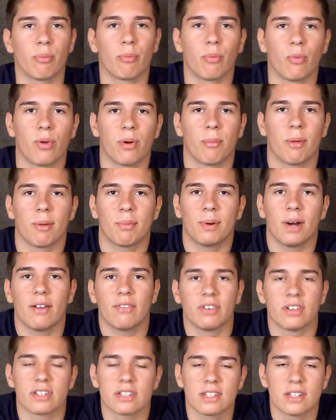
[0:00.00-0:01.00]
one of my
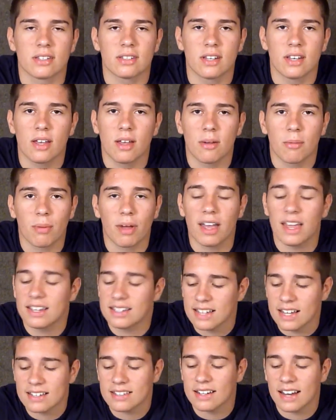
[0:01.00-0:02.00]
preferences. But it
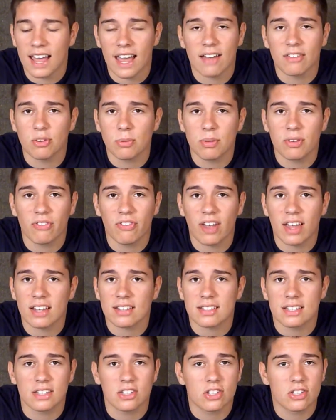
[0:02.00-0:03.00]
doesn't have to be
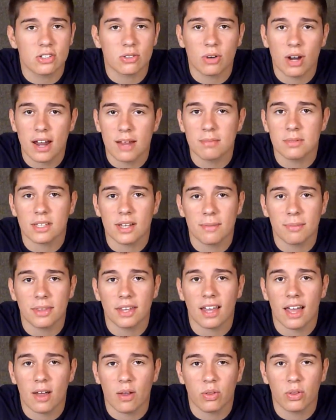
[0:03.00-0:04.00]
fancy. Just grab
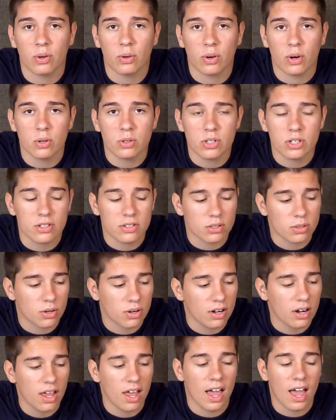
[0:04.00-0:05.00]
something out of the grocery store.
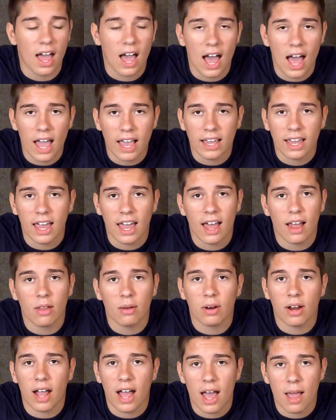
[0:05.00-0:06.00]
High
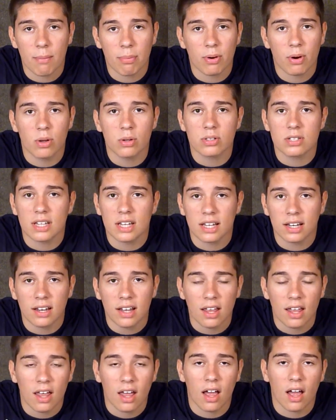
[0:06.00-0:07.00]
calorie, high protein,
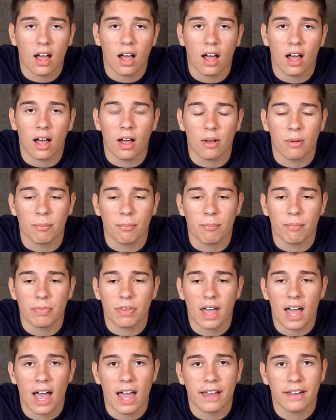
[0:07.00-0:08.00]

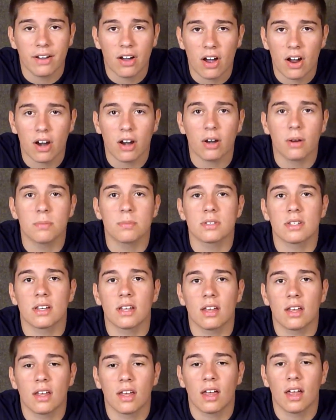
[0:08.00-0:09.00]
high carbs,
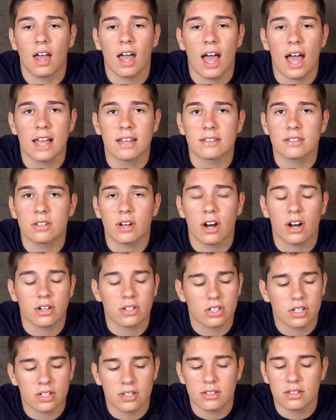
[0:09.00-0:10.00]
high
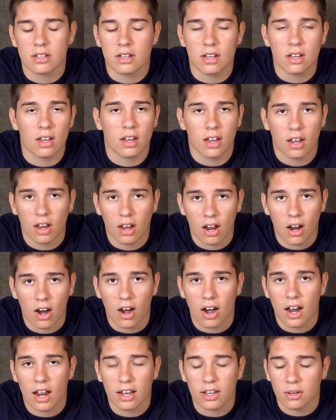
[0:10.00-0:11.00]
starches.
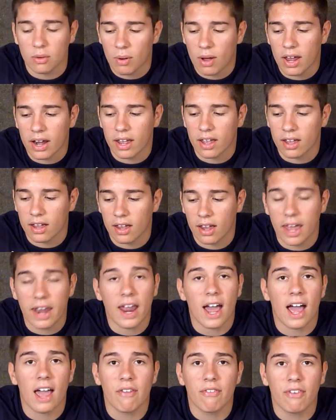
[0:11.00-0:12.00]
Alright, and
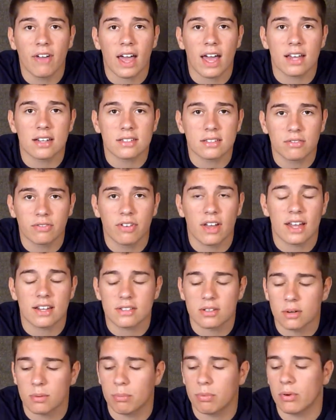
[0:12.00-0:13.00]
high fats. Fats
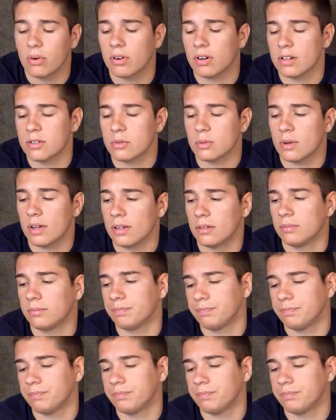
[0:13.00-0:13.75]
are important as well.